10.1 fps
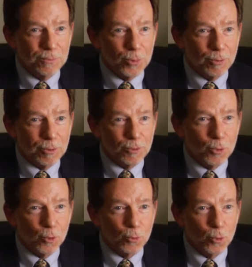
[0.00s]
probably
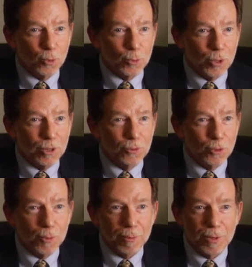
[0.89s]
some old Polaroids, that
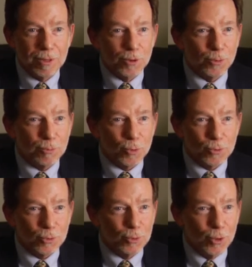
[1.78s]
you may be the only
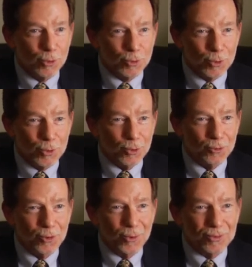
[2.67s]
person who knows who
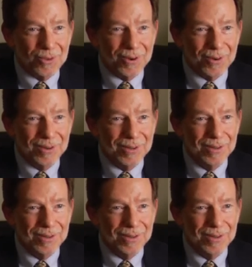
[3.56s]
those folks are.